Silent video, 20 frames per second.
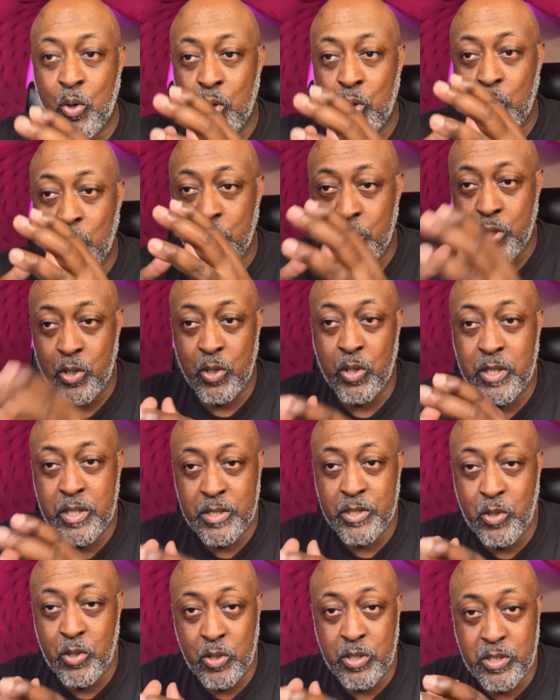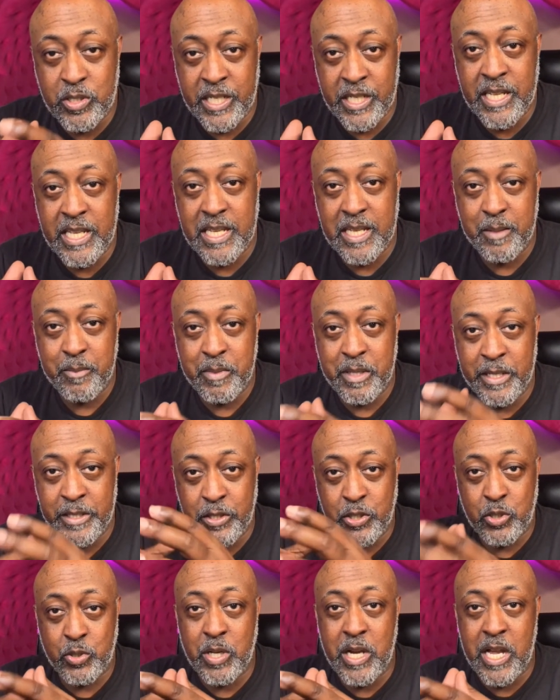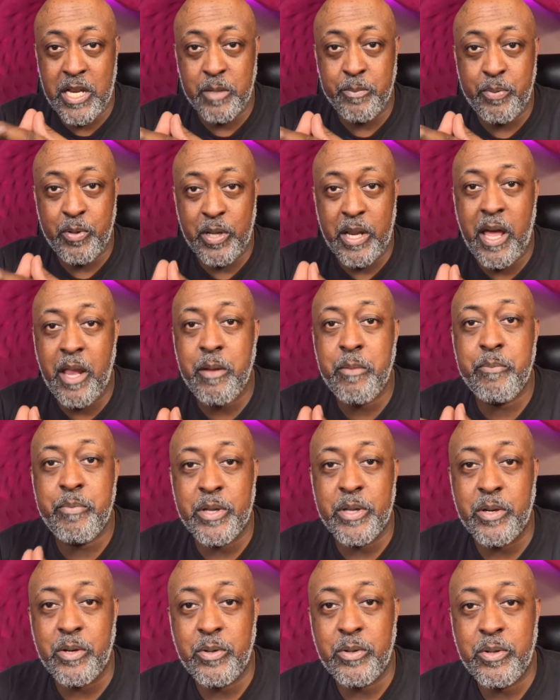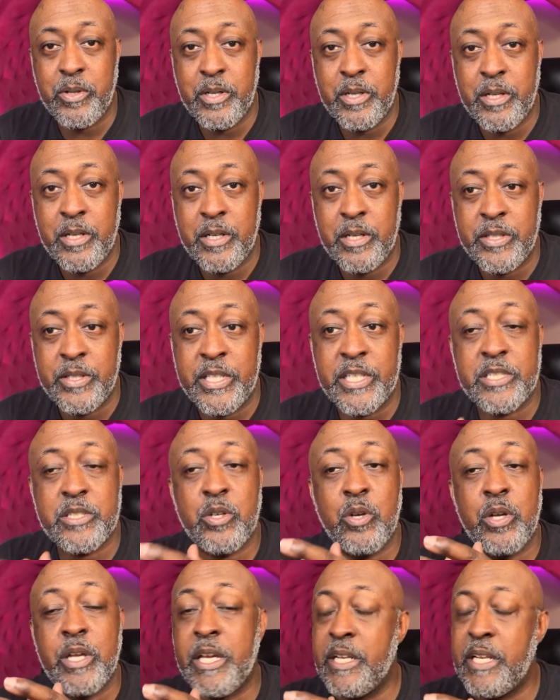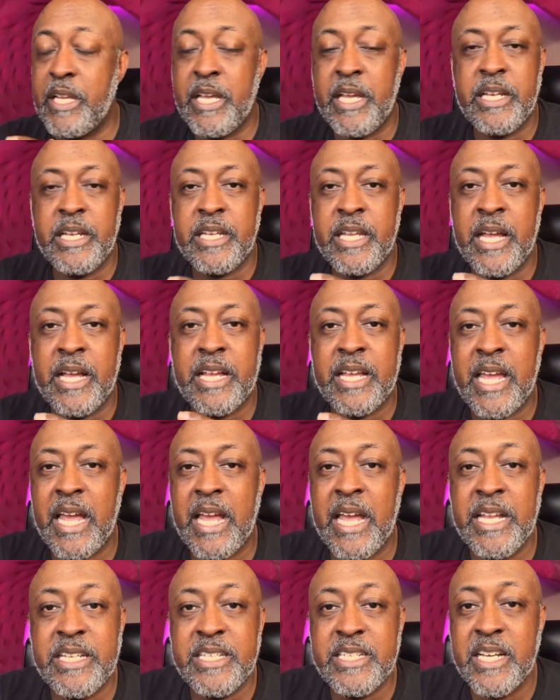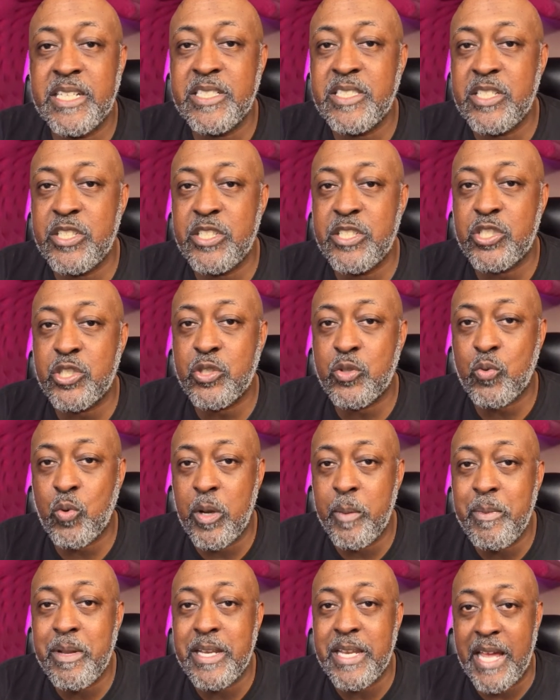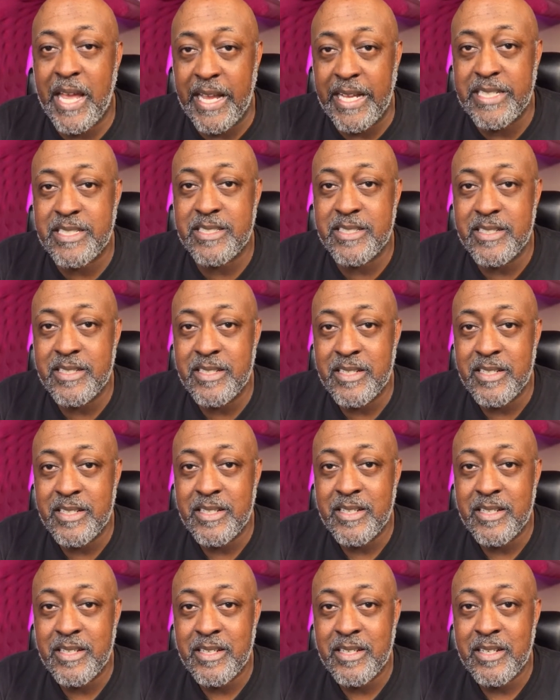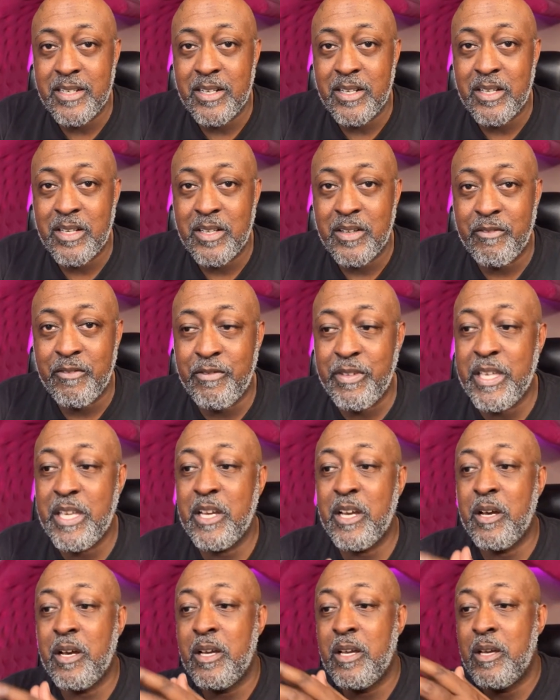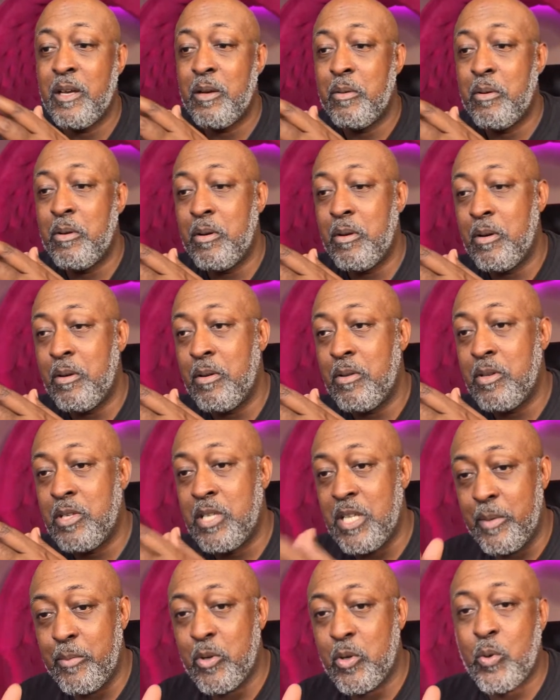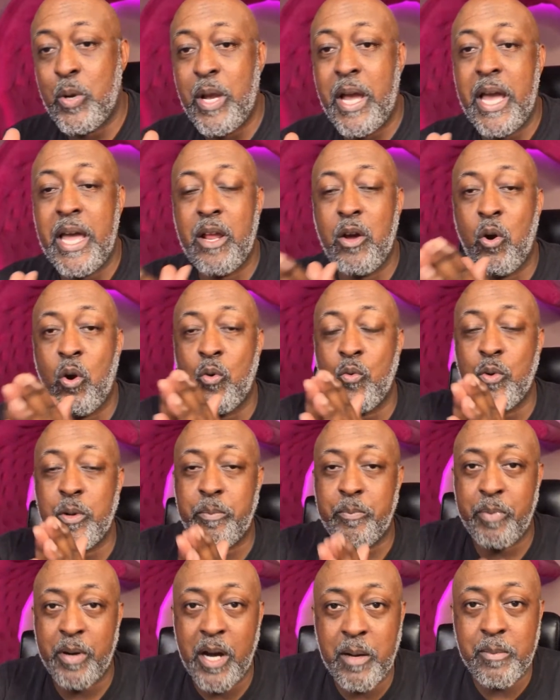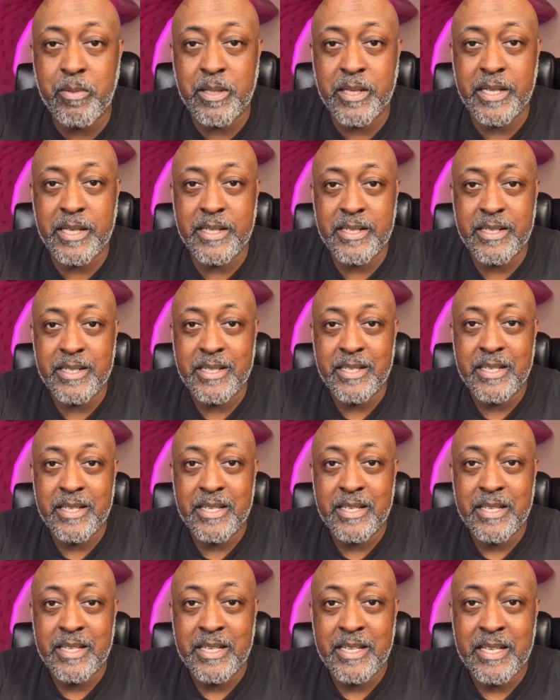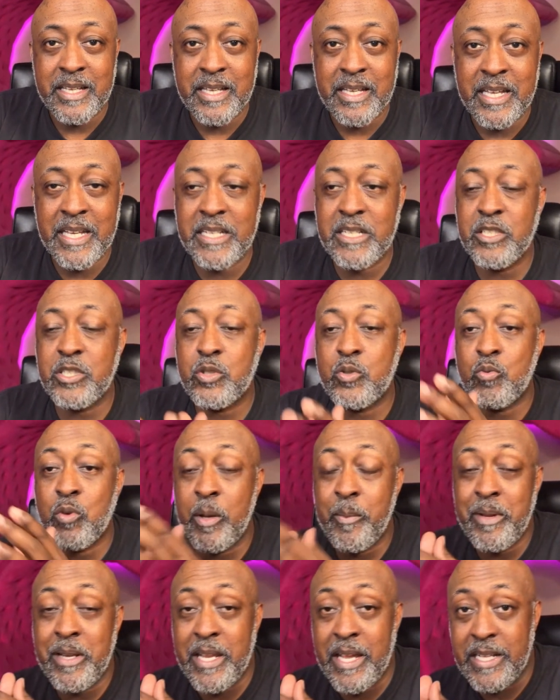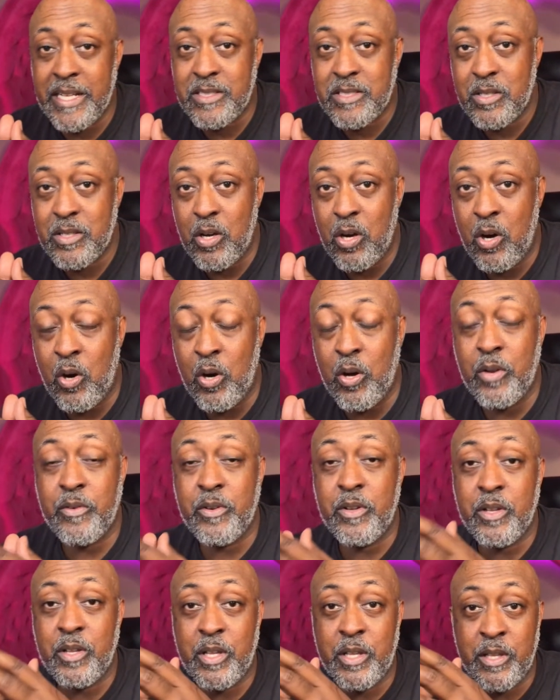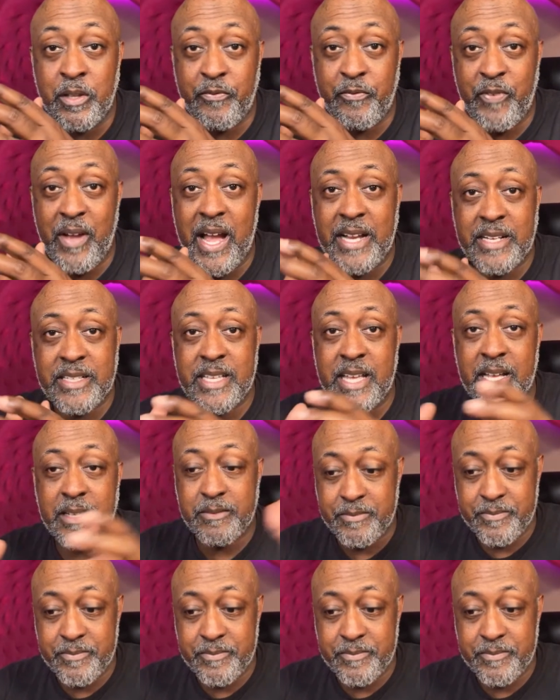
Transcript: your team is trying to put out a bill that's going. It doesn't discriminate via Democrat or Republican. It discriminates on the fact that